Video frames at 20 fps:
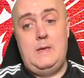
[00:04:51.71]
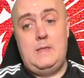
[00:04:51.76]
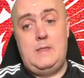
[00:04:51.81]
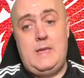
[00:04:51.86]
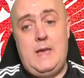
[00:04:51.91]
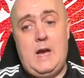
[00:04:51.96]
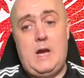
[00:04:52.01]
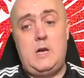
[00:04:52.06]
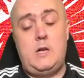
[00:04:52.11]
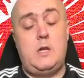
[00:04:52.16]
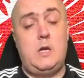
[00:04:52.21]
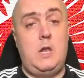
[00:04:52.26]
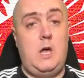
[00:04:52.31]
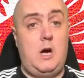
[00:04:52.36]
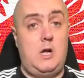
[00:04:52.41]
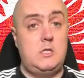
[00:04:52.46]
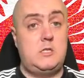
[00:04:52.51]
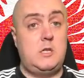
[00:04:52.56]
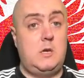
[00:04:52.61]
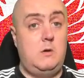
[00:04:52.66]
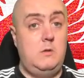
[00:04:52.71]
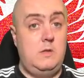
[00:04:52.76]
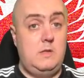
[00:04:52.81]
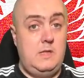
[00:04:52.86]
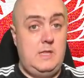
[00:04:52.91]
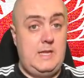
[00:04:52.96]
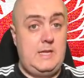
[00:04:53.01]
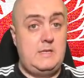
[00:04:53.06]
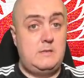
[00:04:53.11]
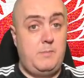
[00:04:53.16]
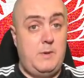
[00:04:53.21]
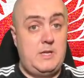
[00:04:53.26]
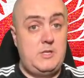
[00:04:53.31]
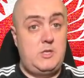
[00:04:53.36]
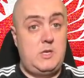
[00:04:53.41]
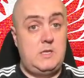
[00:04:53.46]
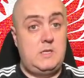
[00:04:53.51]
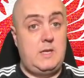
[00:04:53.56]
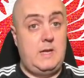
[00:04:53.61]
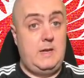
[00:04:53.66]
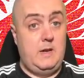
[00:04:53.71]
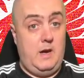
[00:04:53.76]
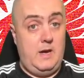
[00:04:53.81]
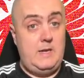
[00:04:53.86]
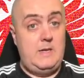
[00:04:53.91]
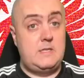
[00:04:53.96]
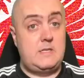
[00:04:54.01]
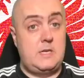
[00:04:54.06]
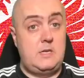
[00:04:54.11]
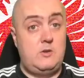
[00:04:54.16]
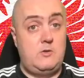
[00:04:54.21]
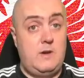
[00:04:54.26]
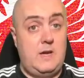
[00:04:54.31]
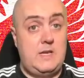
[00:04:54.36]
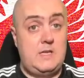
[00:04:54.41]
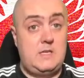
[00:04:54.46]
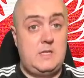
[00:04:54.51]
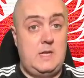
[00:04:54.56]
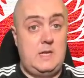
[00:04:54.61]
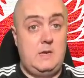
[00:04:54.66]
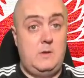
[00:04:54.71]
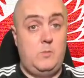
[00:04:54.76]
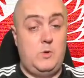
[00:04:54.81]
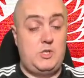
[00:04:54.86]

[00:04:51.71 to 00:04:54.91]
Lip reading: The article also links Manchester United's interest in him,